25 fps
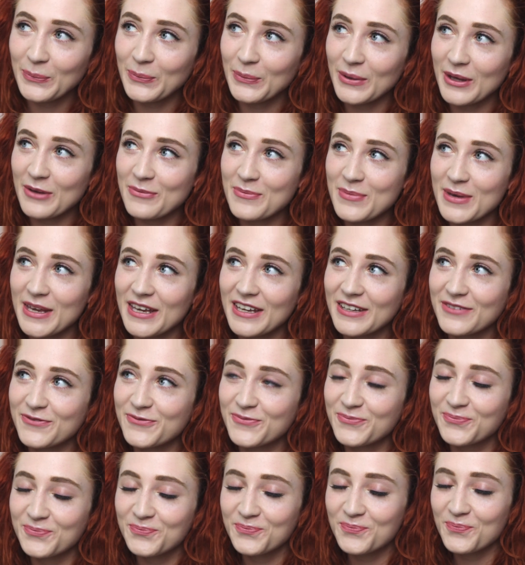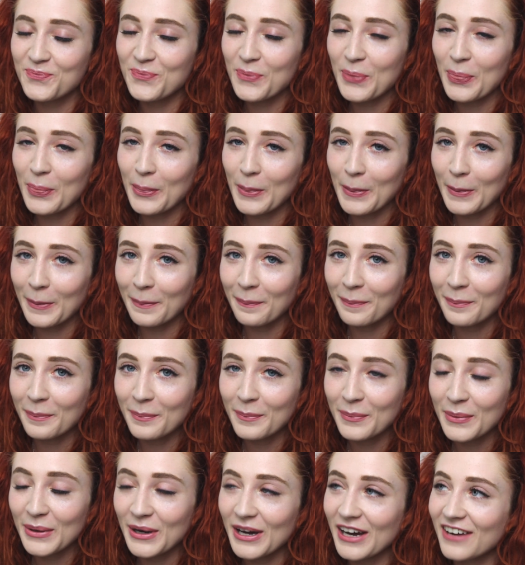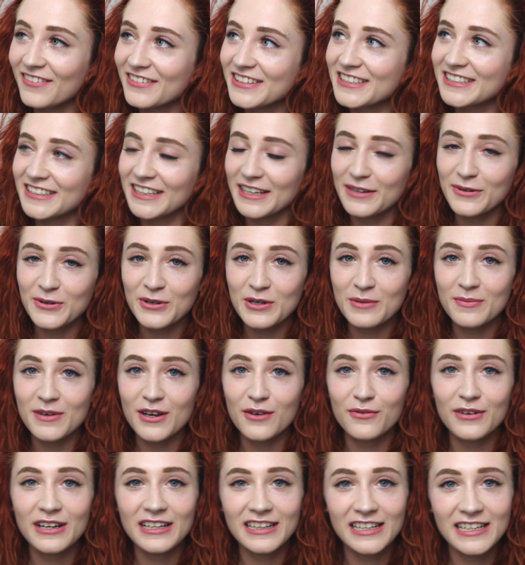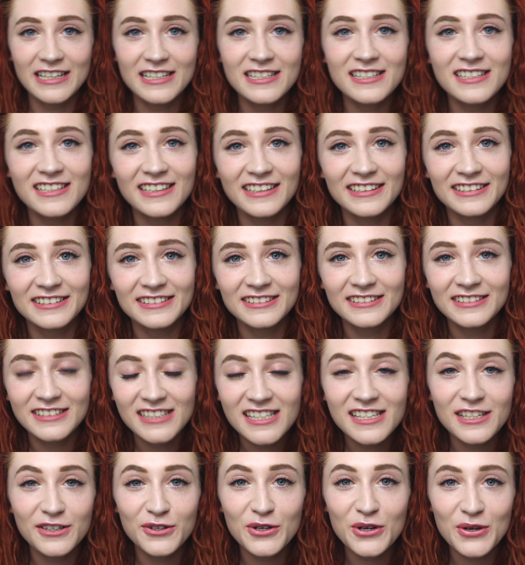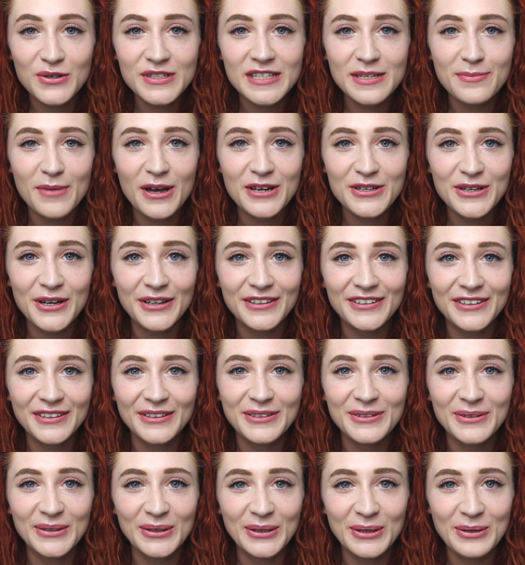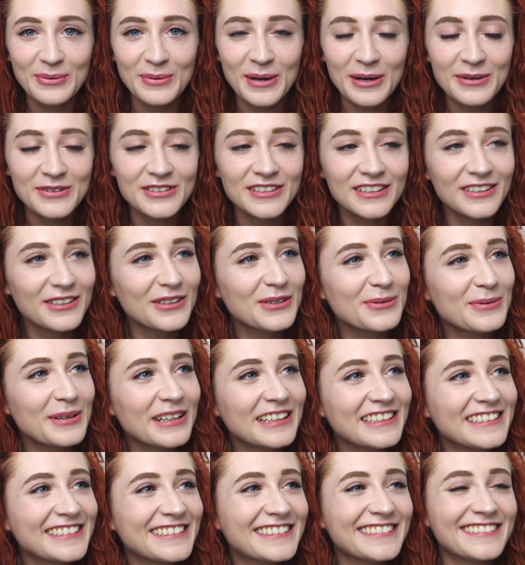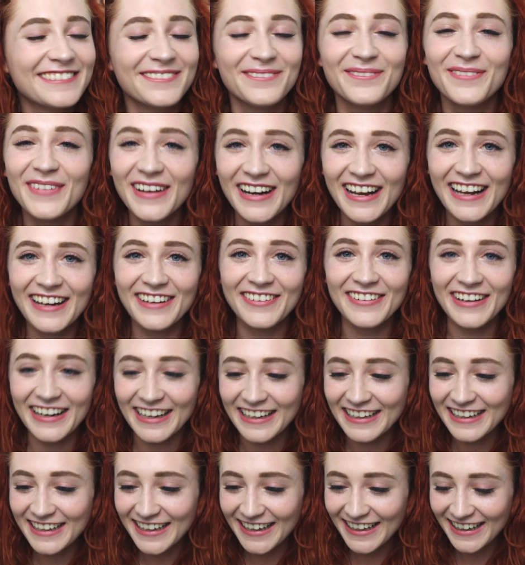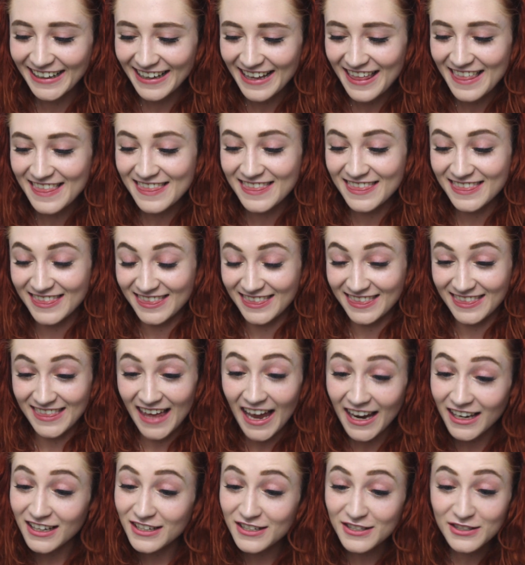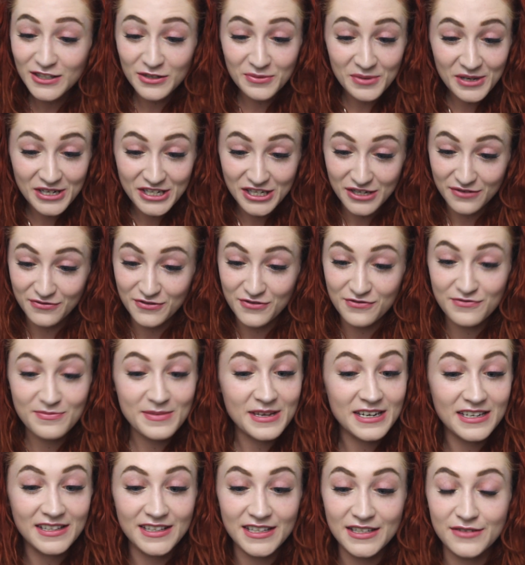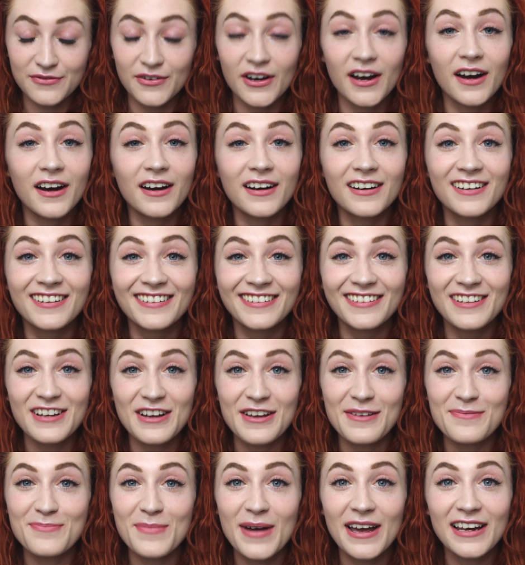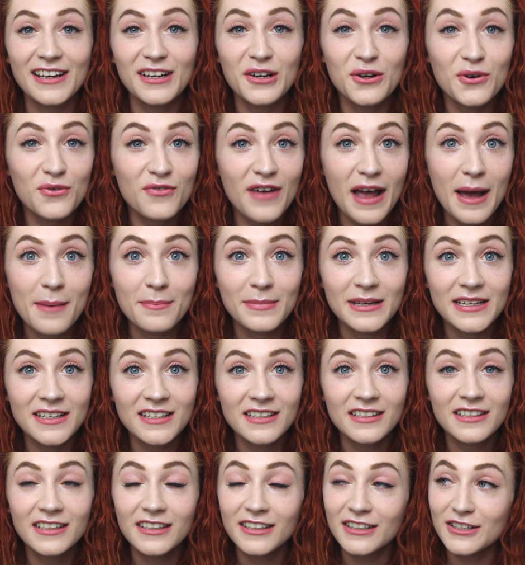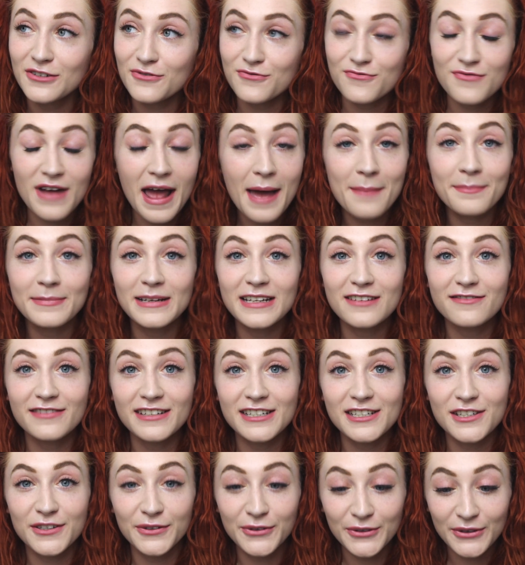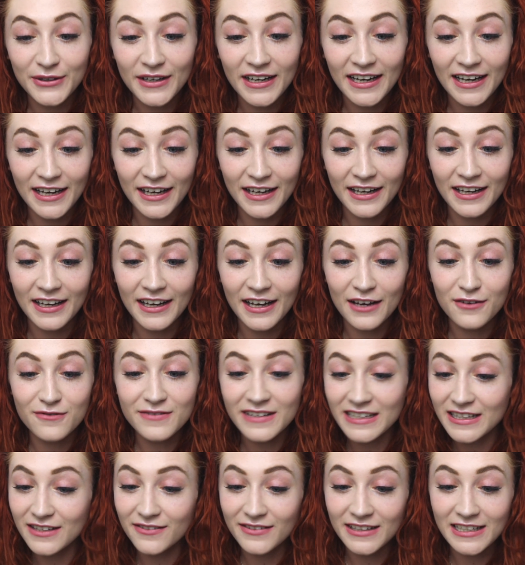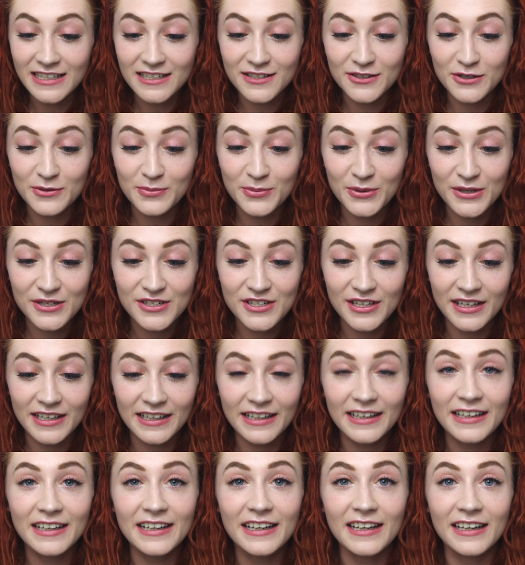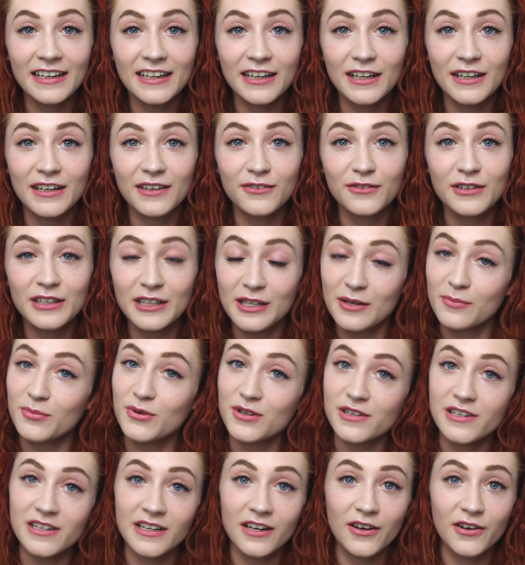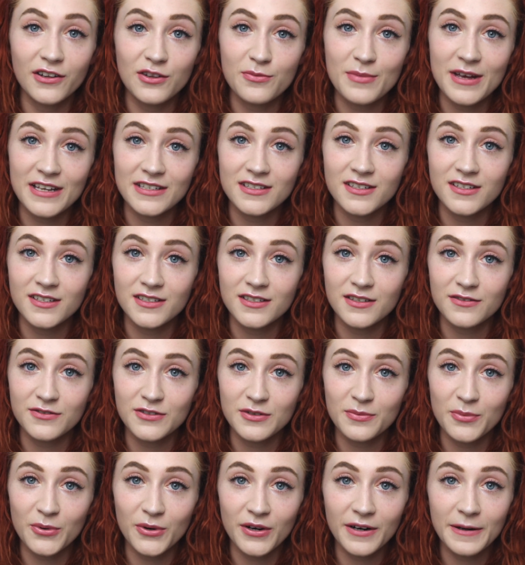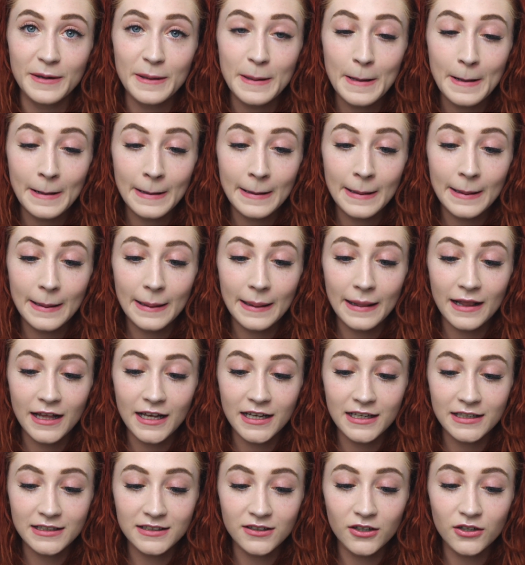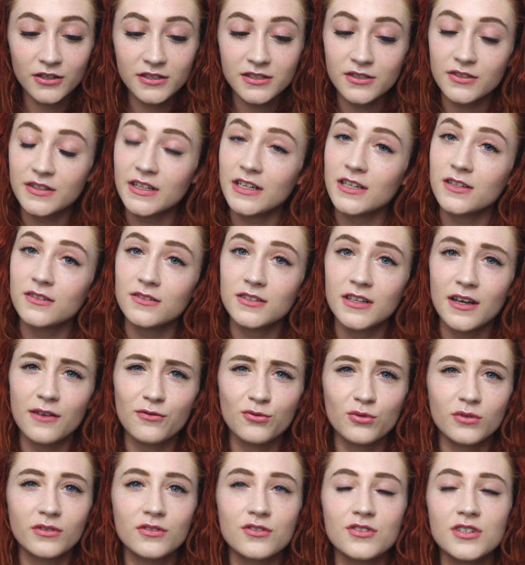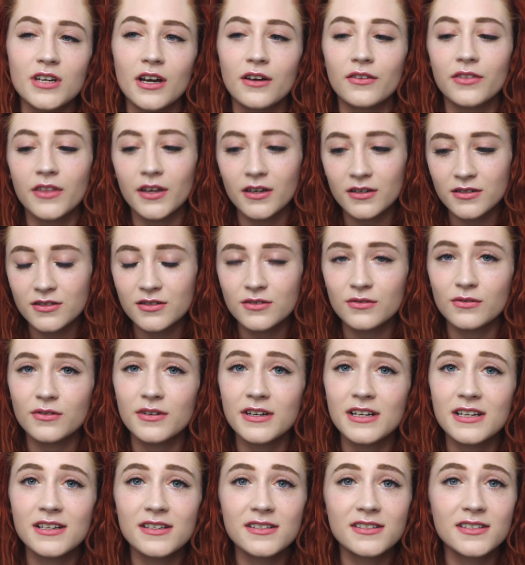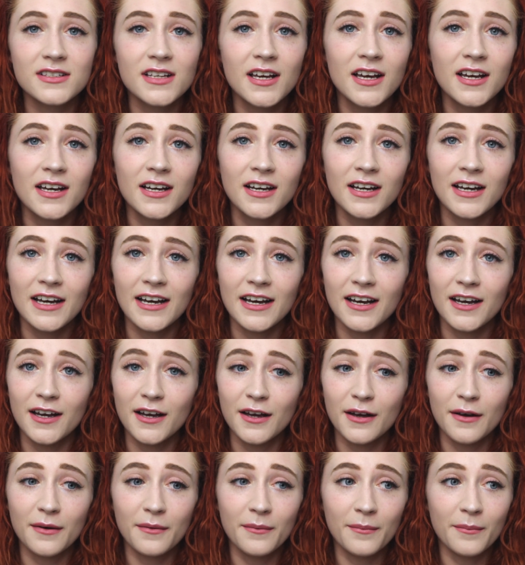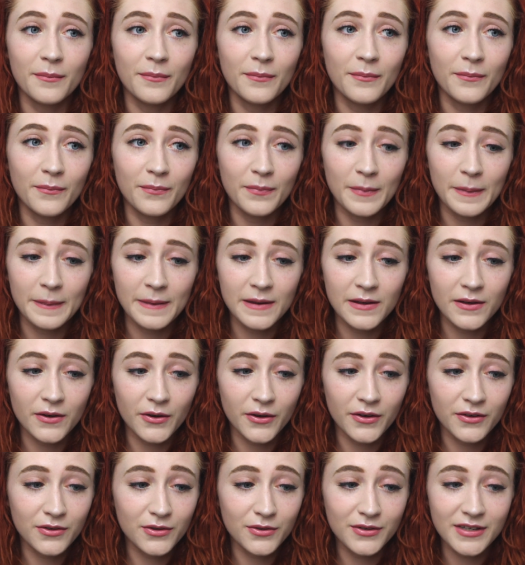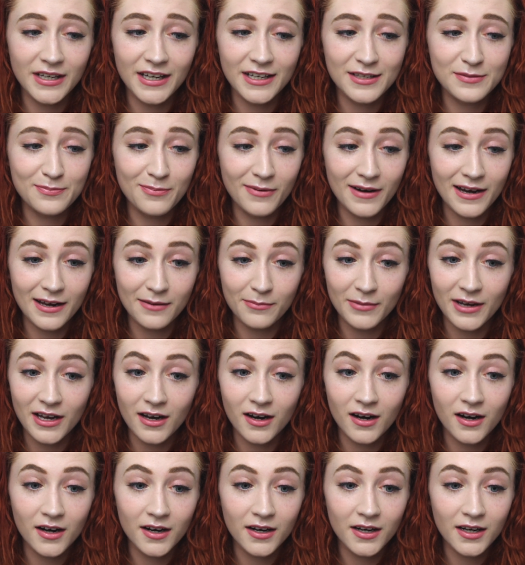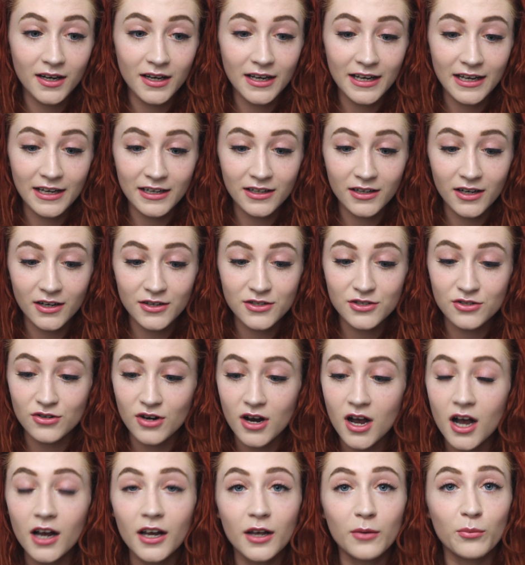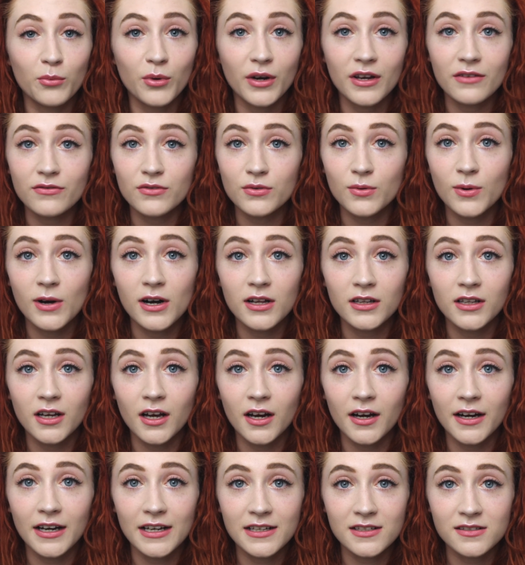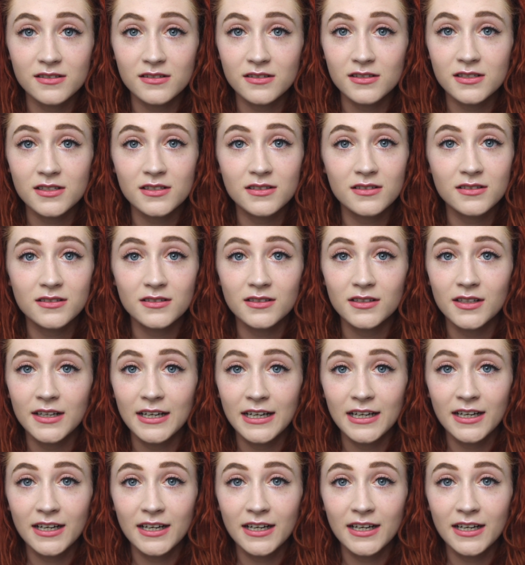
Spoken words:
be in pain. But obviously I'm going to be a realist and still go see my doctor. You know what I mean? You know what I mean? But anyway, thank you so much if you've made it this far in my little rambly video. I really, really do appreciate it. And I really appreciate all the messages of support. And also thank you to everyone who shared their stories. You guys break my heart, and how strong and brave you all are is just